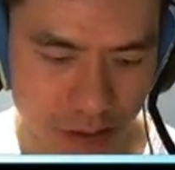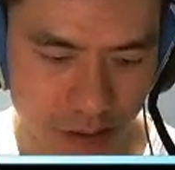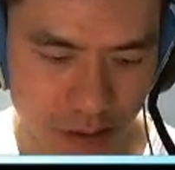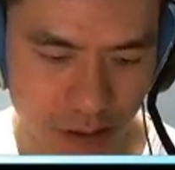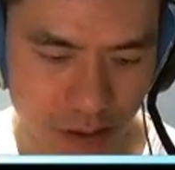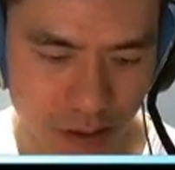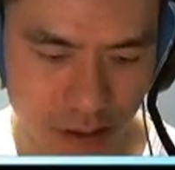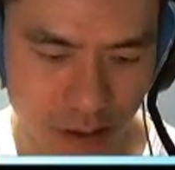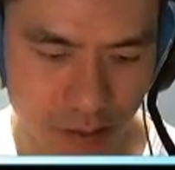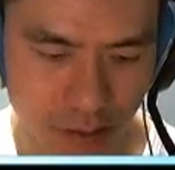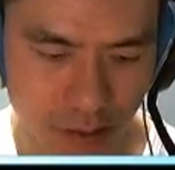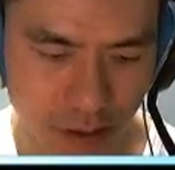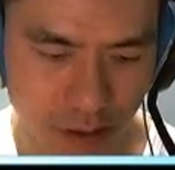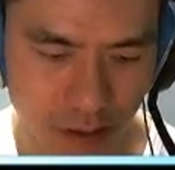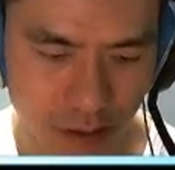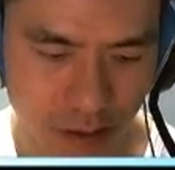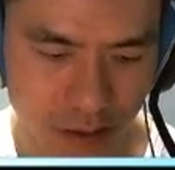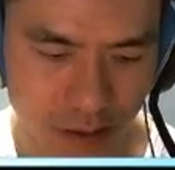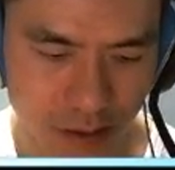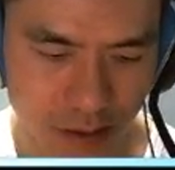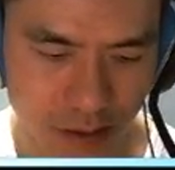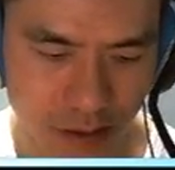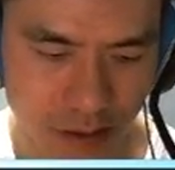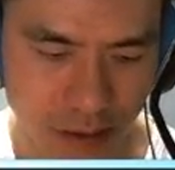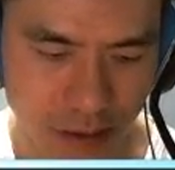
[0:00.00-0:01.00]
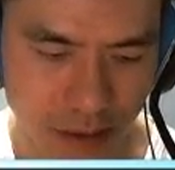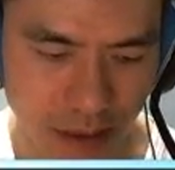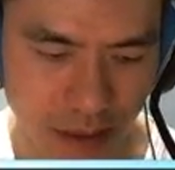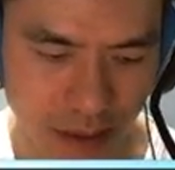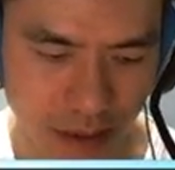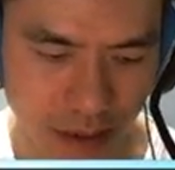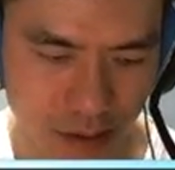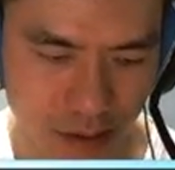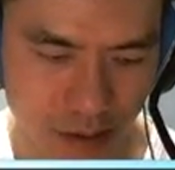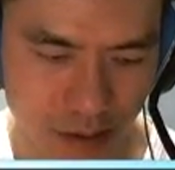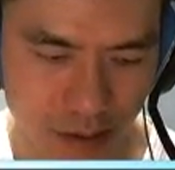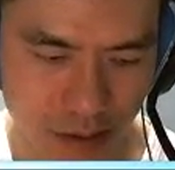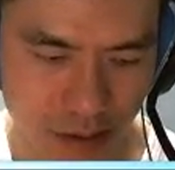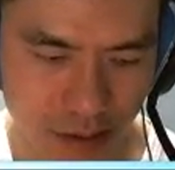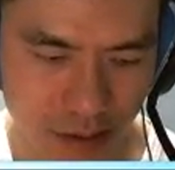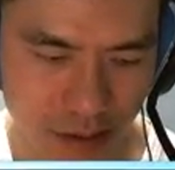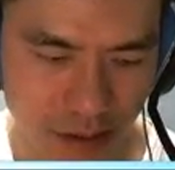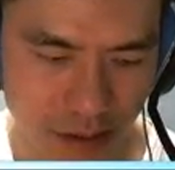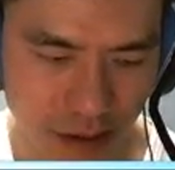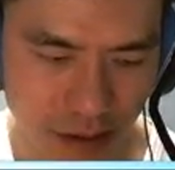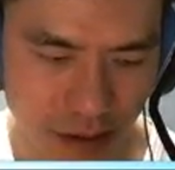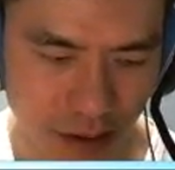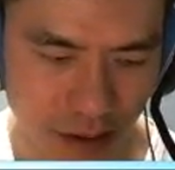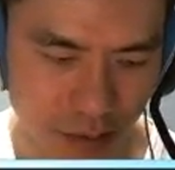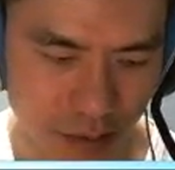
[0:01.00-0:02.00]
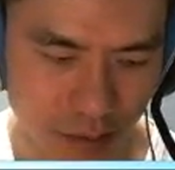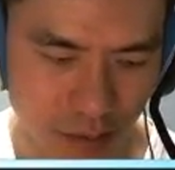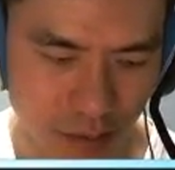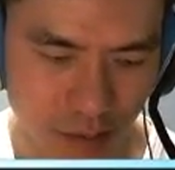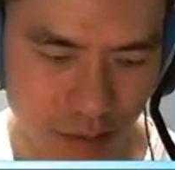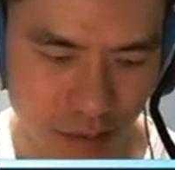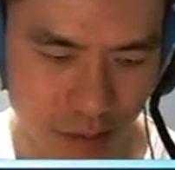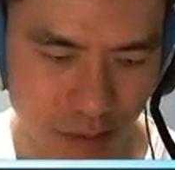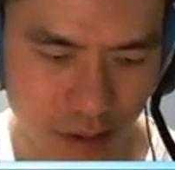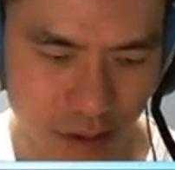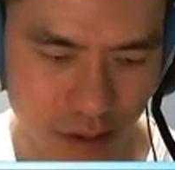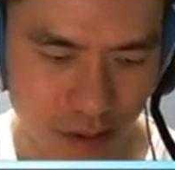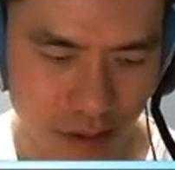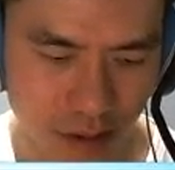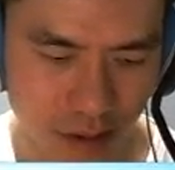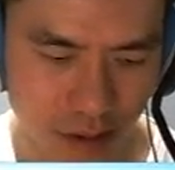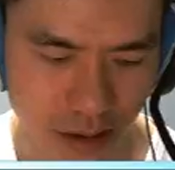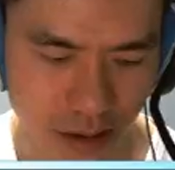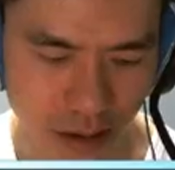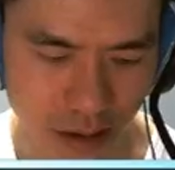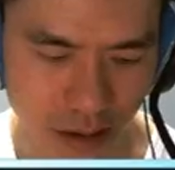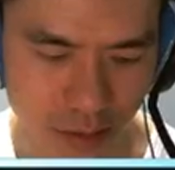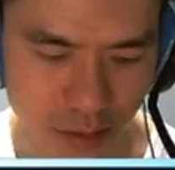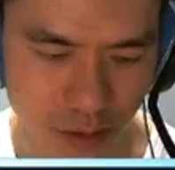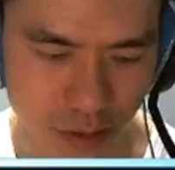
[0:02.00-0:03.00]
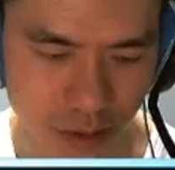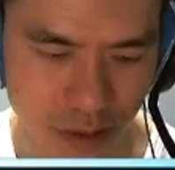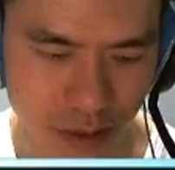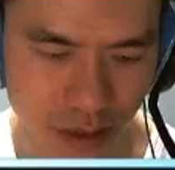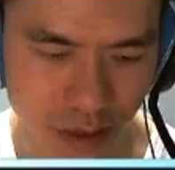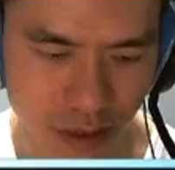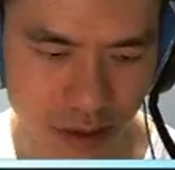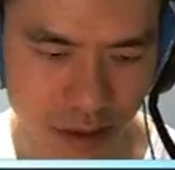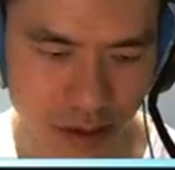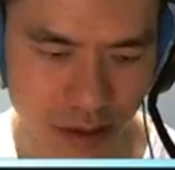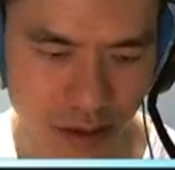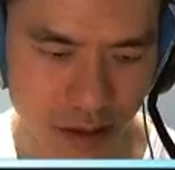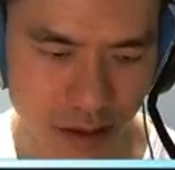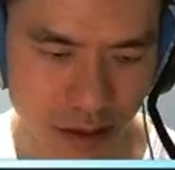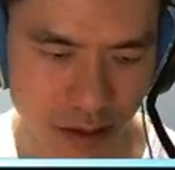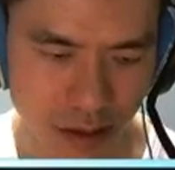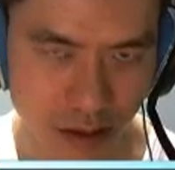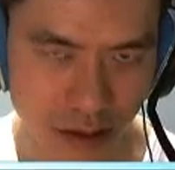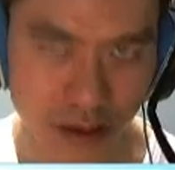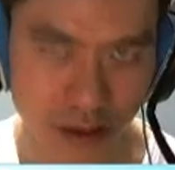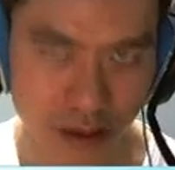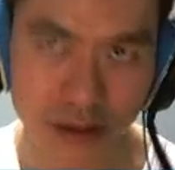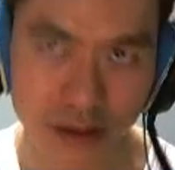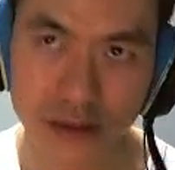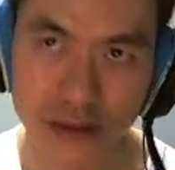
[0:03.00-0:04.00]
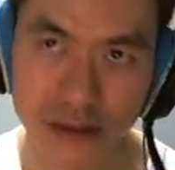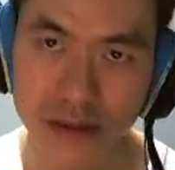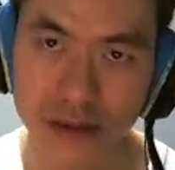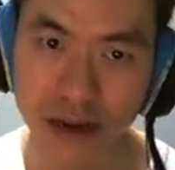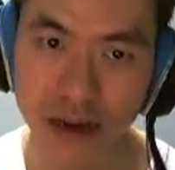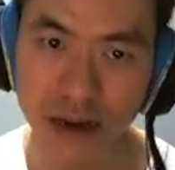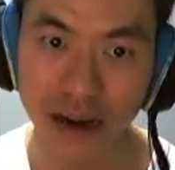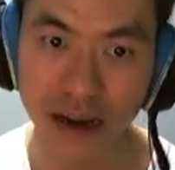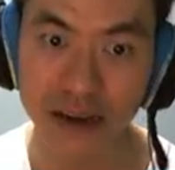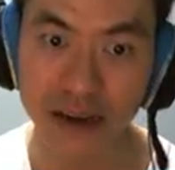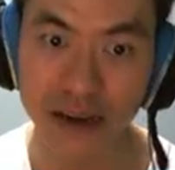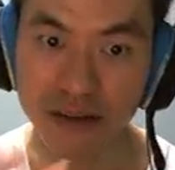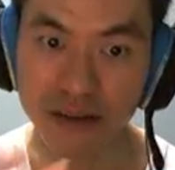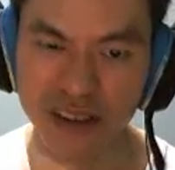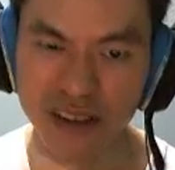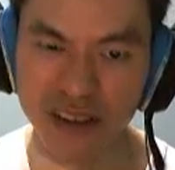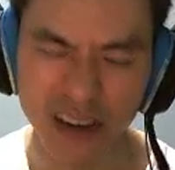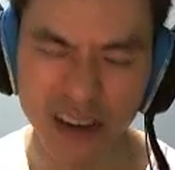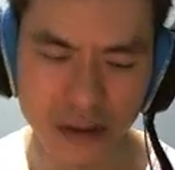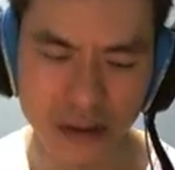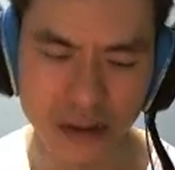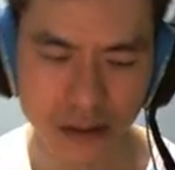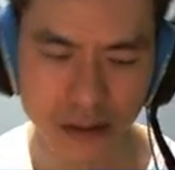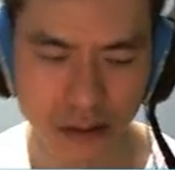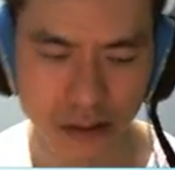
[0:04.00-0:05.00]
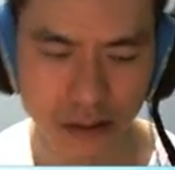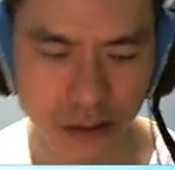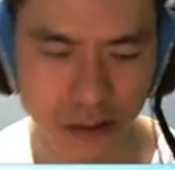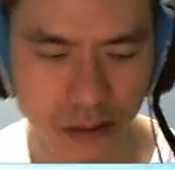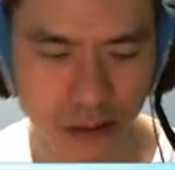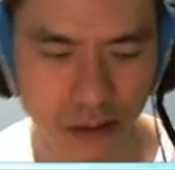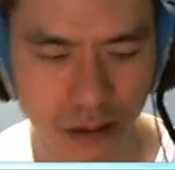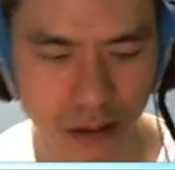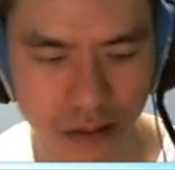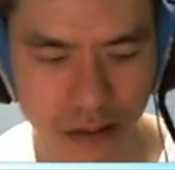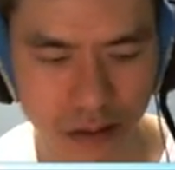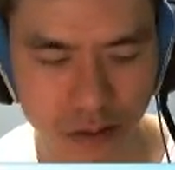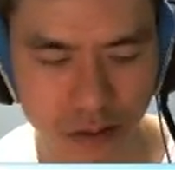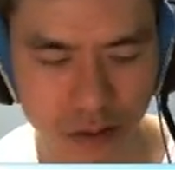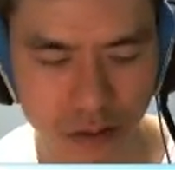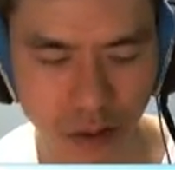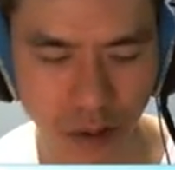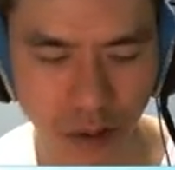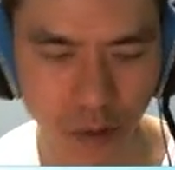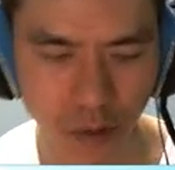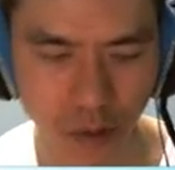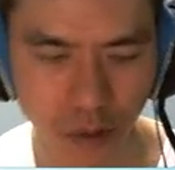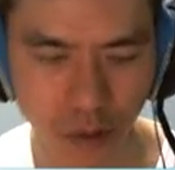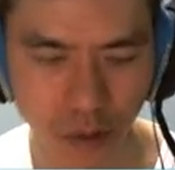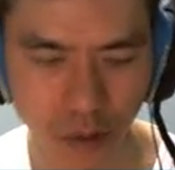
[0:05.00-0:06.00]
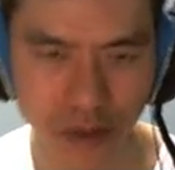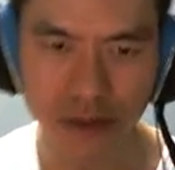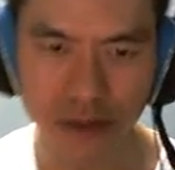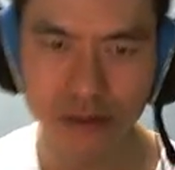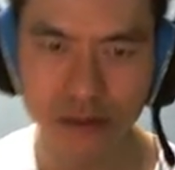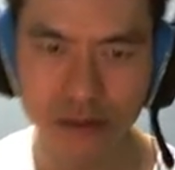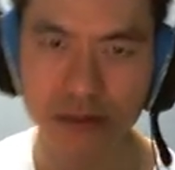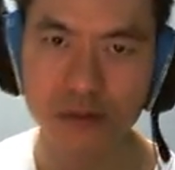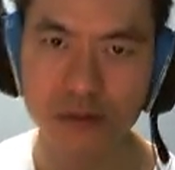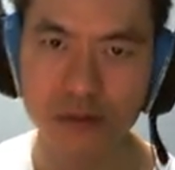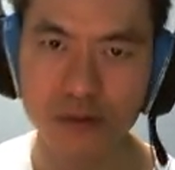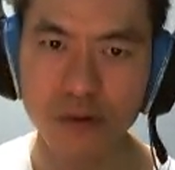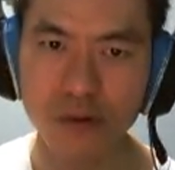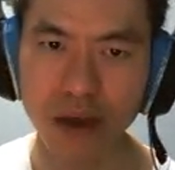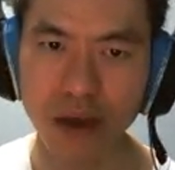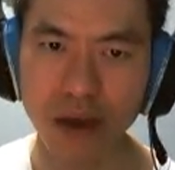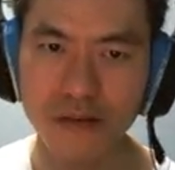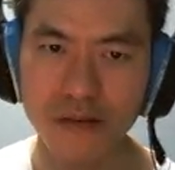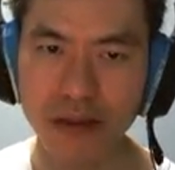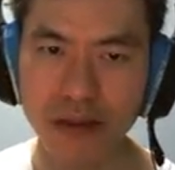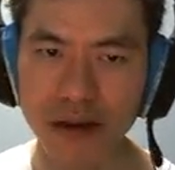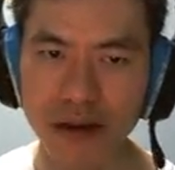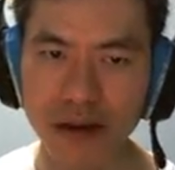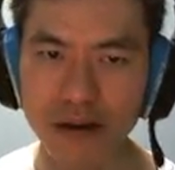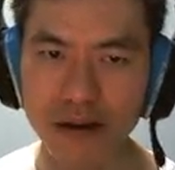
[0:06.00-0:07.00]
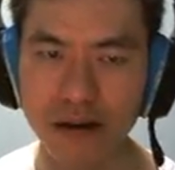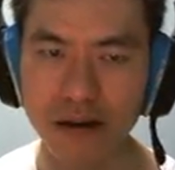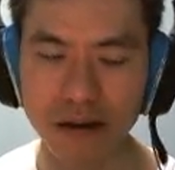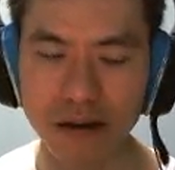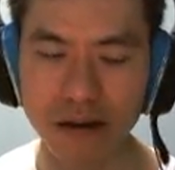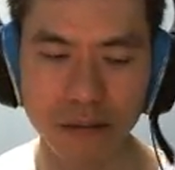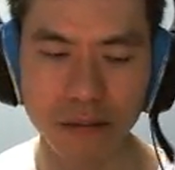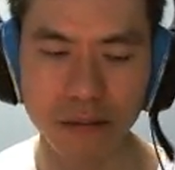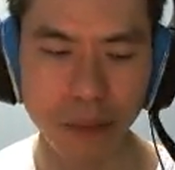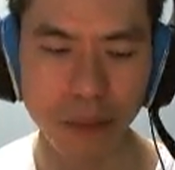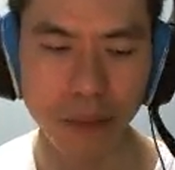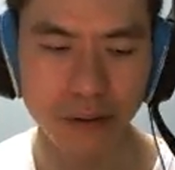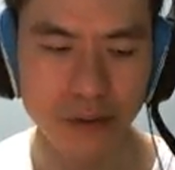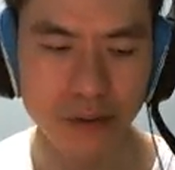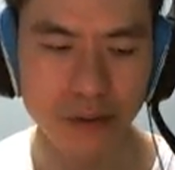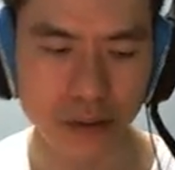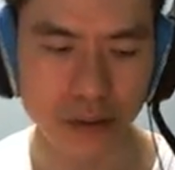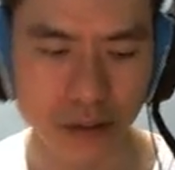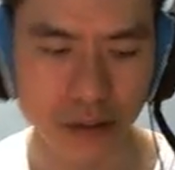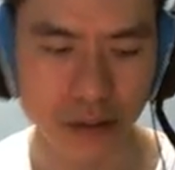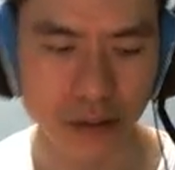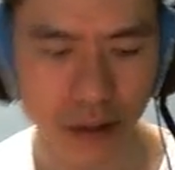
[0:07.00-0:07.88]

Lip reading: this because the next team I'm using is kind of related to this, so I want this to have like a comparison.